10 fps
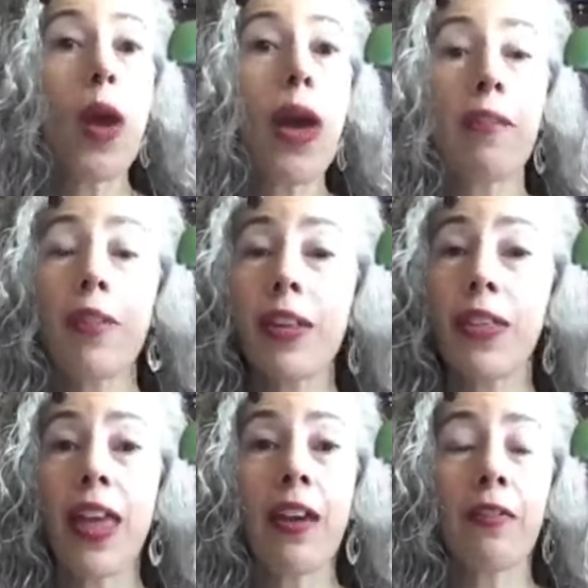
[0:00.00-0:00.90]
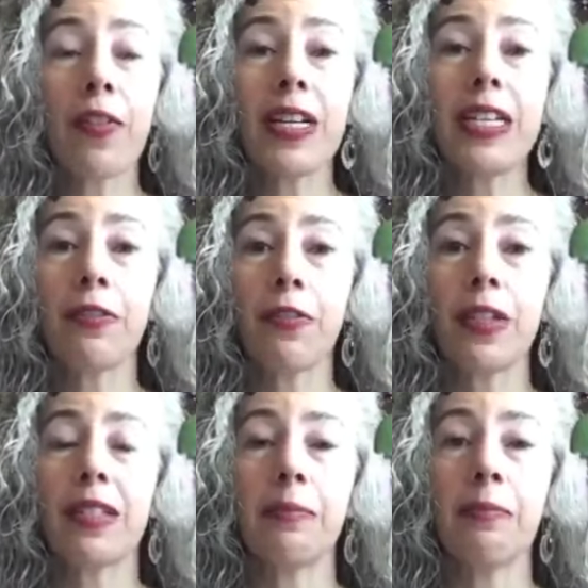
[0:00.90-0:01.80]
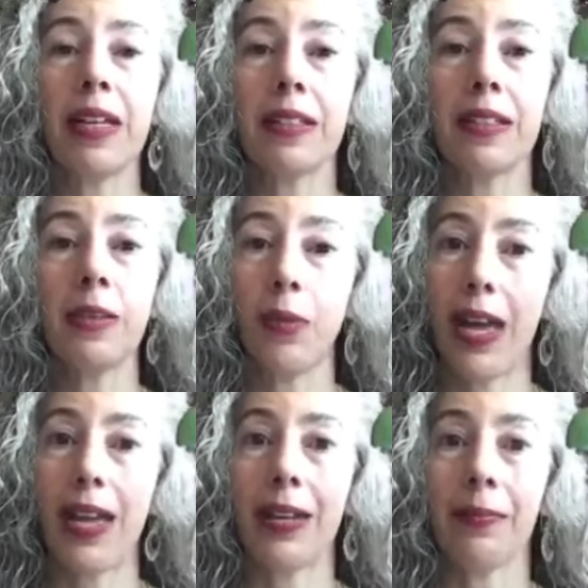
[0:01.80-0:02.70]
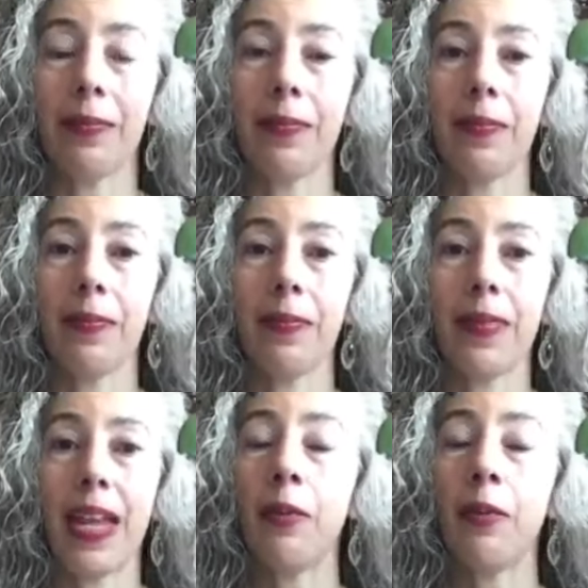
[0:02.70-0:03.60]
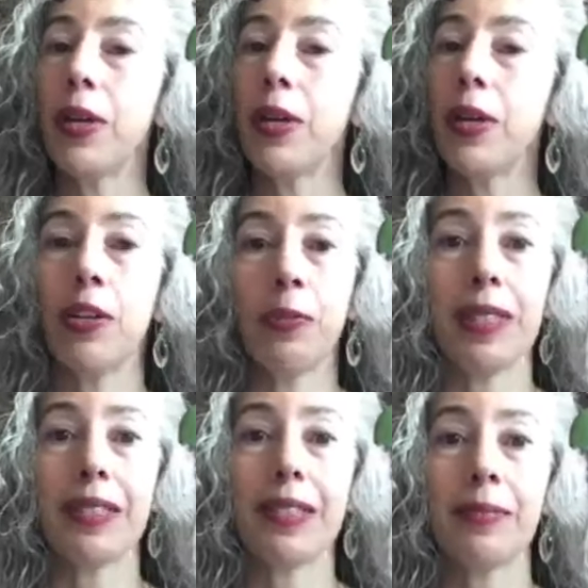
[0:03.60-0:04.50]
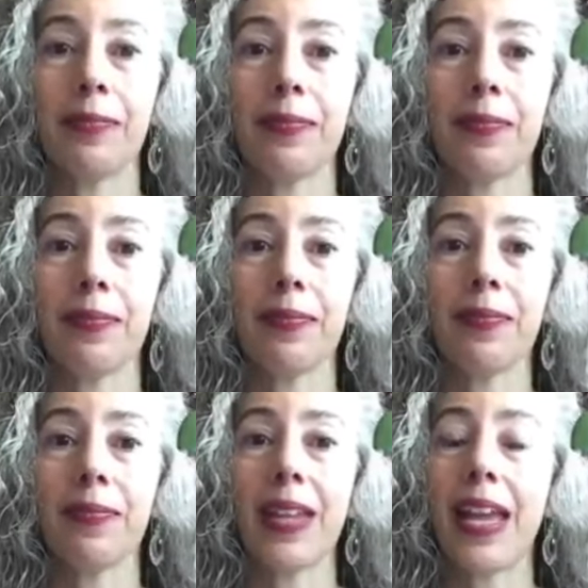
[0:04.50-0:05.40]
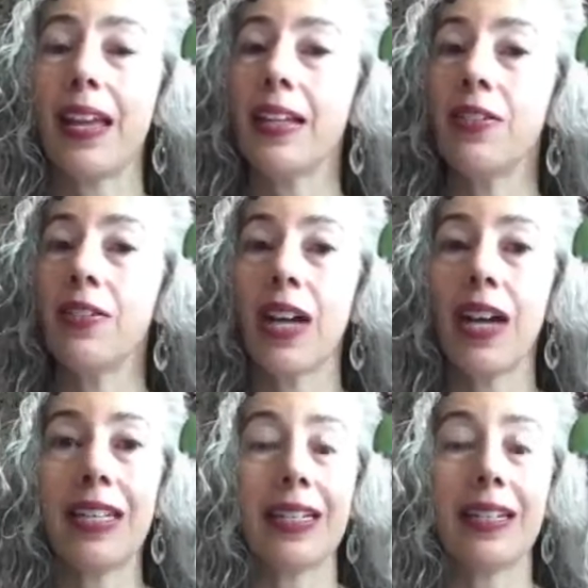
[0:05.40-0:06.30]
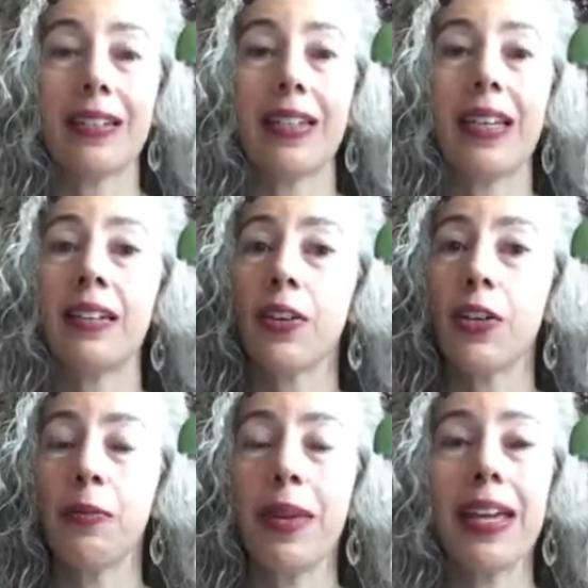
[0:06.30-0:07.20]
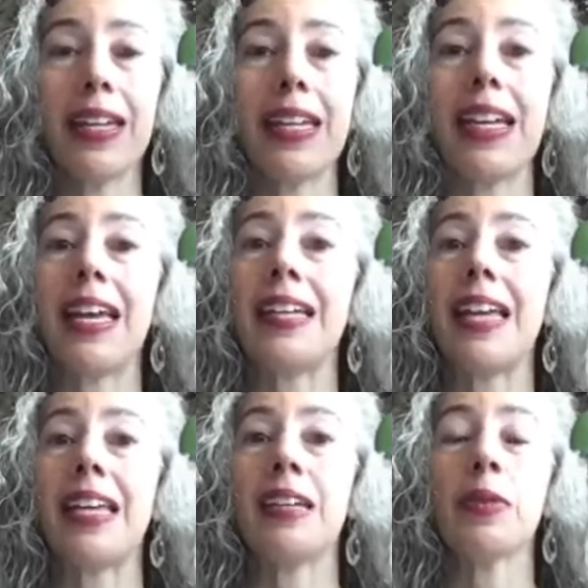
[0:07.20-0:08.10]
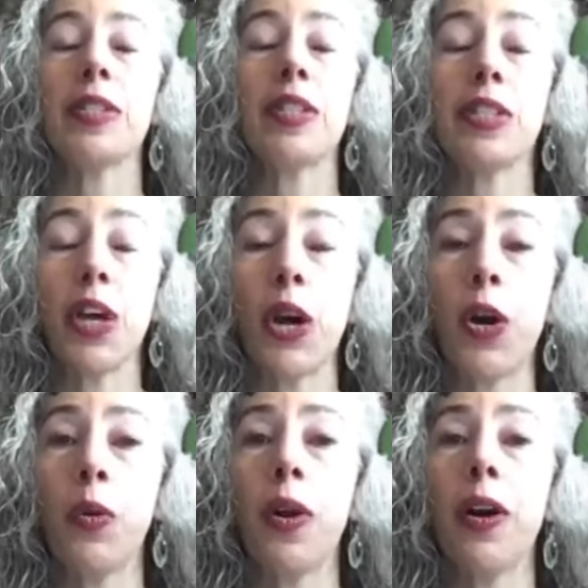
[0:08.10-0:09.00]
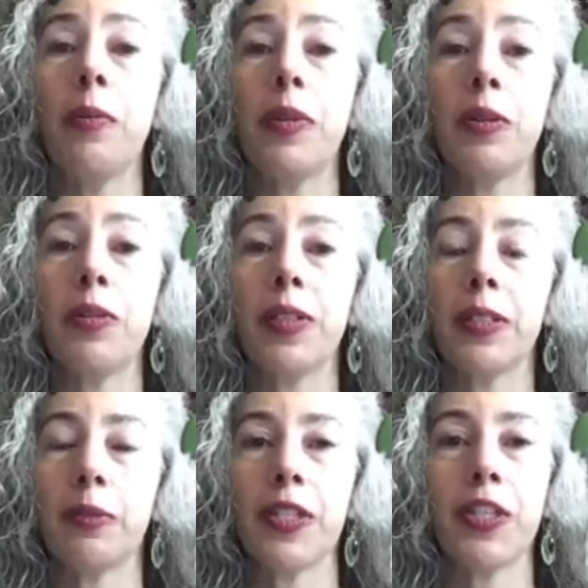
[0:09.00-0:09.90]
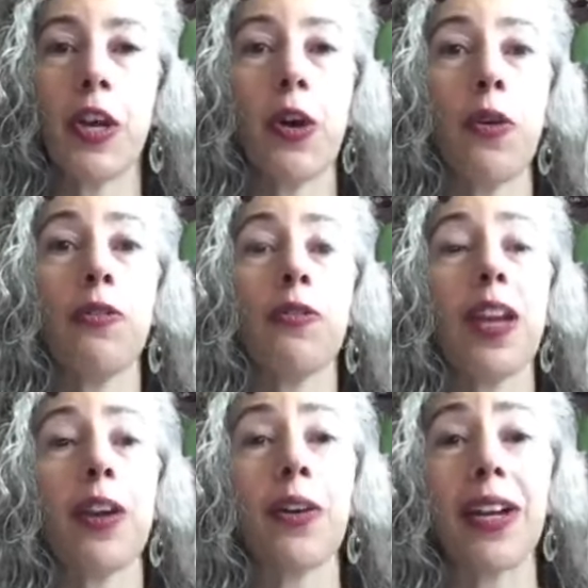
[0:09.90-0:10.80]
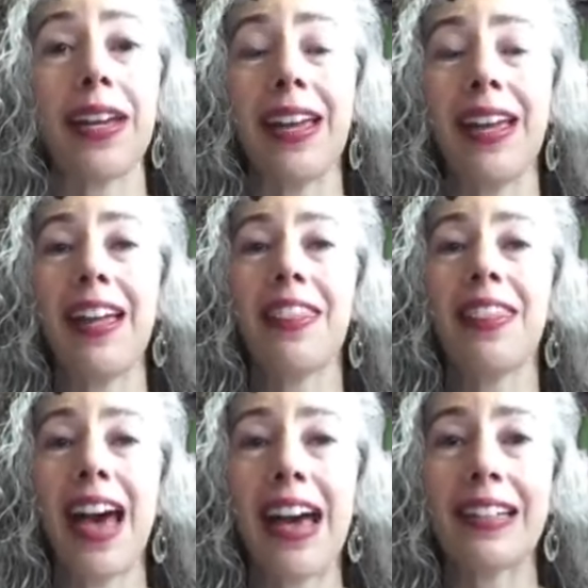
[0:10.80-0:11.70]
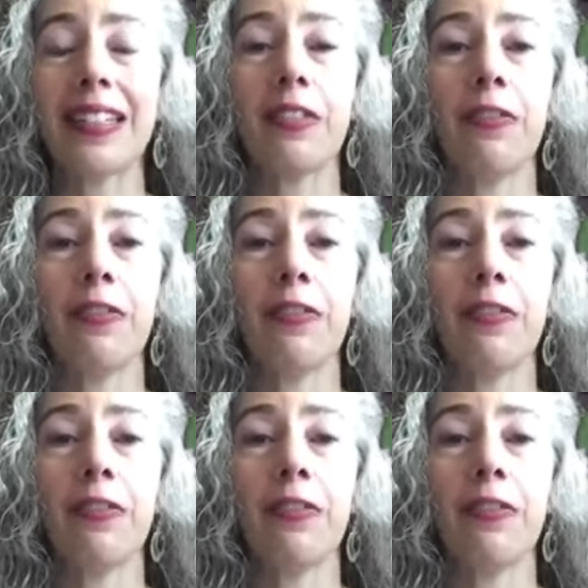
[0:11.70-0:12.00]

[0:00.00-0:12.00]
every difference melted away, and we were humans, united in our humanity, and it was so beautiful, and it was so fairy. That's the